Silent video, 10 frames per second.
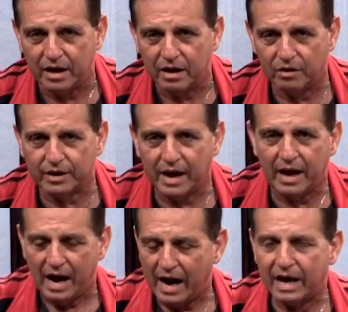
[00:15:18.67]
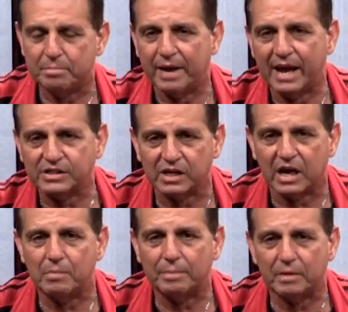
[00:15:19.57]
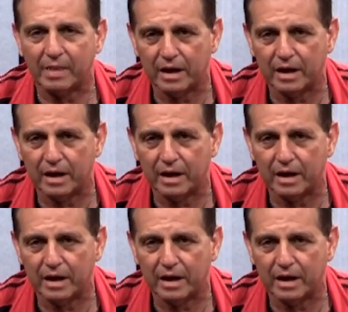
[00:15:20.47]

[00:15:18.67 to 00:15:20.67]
Okay, I had pants that come up to my,